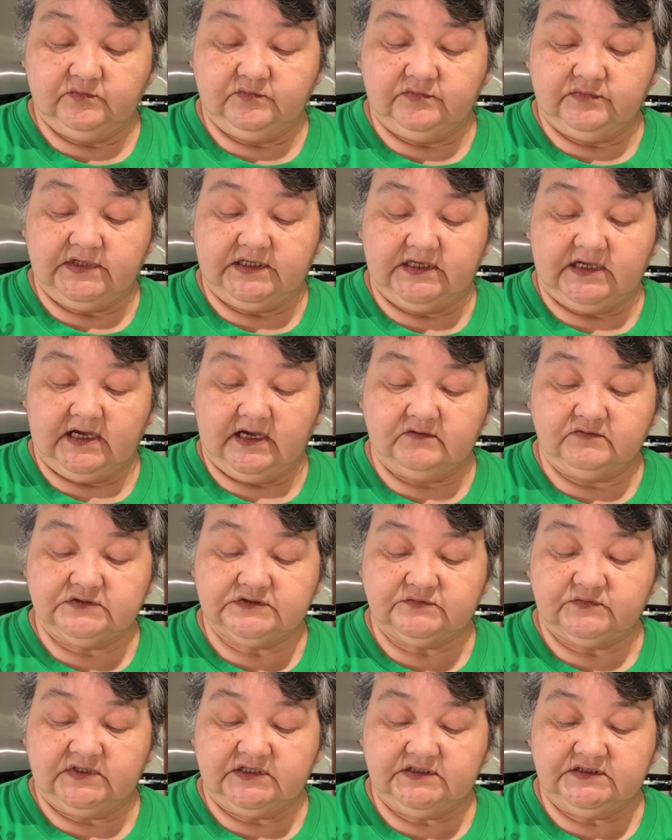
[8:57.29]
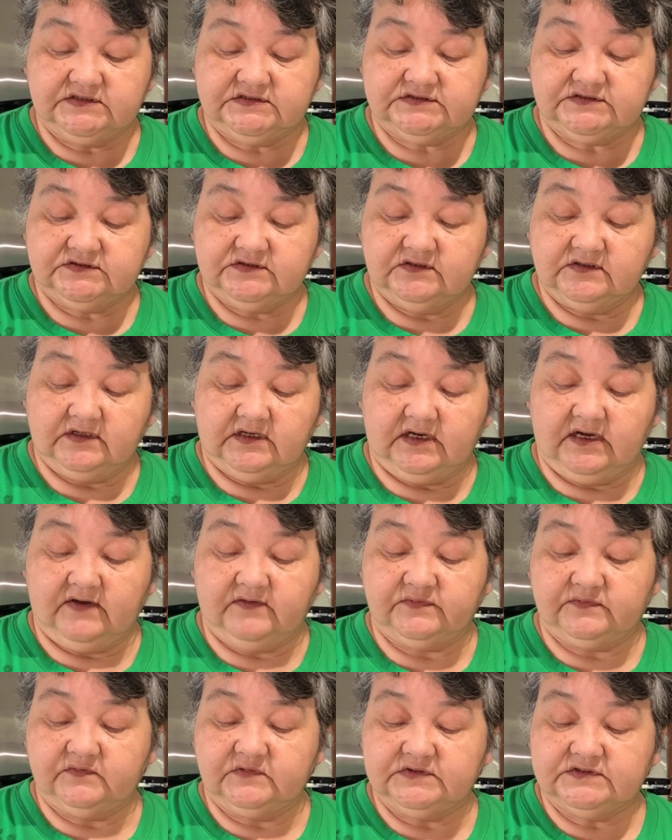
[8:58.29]
but I was raised
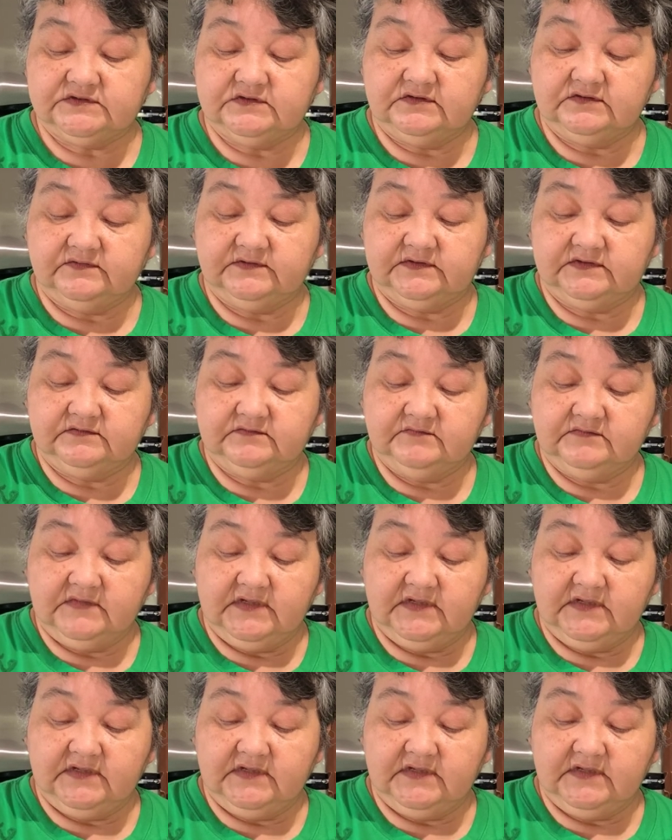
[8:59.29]
off the reserve, and